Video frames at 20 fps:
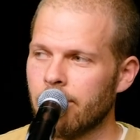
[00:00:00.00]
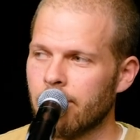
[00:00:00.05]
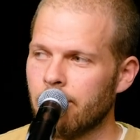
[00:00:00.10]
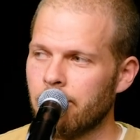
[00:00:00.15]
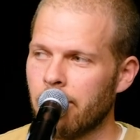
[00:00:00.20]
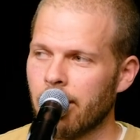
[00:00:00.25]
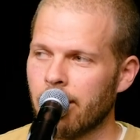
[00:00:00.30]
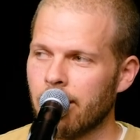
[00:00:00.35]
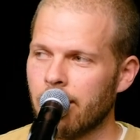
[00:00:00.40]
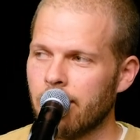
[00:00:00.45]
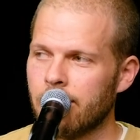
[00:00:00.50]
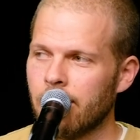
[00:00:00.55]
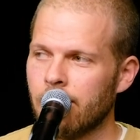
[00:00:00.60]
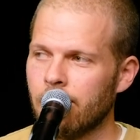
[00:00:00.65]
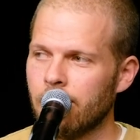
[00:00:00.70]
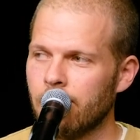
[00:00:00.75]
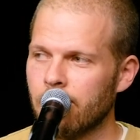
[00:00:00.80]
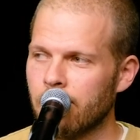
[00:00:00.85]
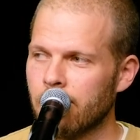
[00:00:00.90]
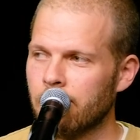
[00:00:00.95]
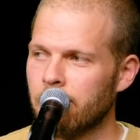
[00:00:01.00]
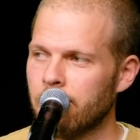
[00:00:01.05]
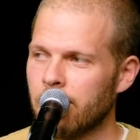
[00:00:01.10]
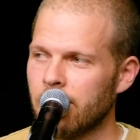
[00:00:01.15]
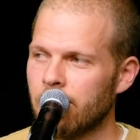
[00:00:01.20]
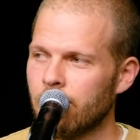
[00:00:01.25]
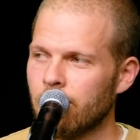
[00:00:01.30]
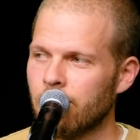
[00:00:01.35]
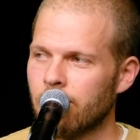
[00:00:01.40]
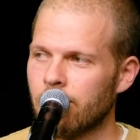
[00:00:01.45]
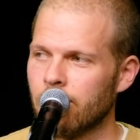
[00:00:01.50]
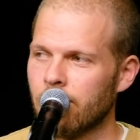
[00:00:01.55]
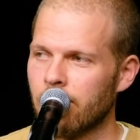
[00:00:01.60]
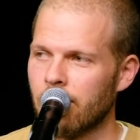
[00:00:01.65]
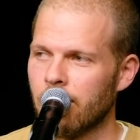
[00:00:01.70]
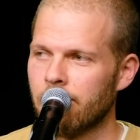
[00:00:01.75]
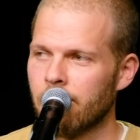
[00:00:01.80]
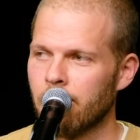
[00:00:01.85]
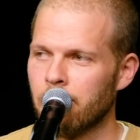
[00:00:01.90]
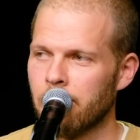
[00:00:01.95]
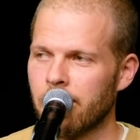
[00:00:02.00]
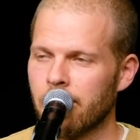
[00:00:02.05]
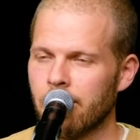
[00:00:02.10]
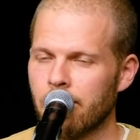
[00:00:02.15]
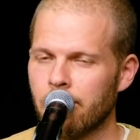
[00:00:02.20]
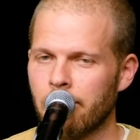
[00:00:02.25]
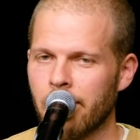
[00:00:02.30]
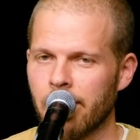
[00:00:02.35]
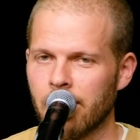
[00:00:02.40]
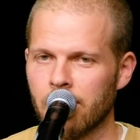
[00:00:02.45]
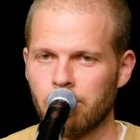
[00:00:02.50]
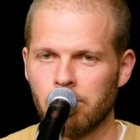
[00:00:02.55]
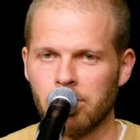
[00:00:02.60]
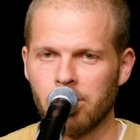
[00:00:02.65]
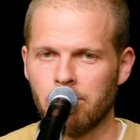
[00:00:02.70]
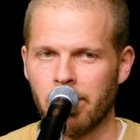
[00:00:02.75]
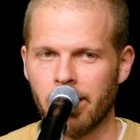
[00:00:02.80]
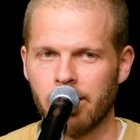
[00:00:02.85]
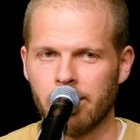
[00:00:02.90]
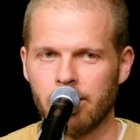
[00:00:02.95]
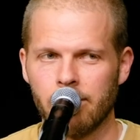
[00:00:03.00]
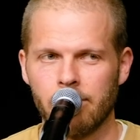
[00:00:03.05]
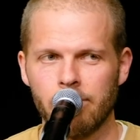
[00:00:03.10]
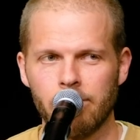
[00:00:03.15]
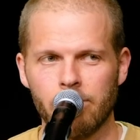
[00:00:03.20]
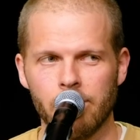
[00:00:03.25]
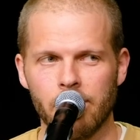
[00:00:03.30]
is I'm not going to tell you a Me Too story from a man's perspective.